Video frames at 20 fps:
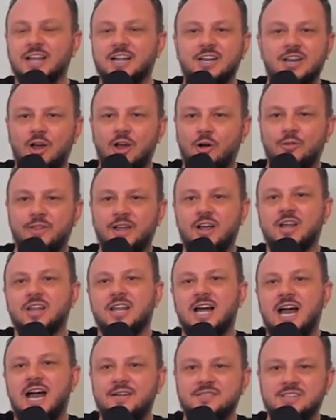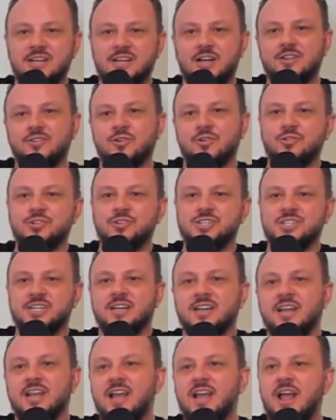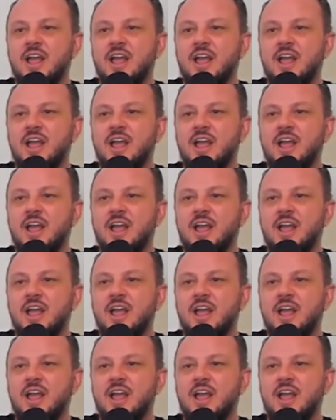Like, no, they got lives. They got their own shit.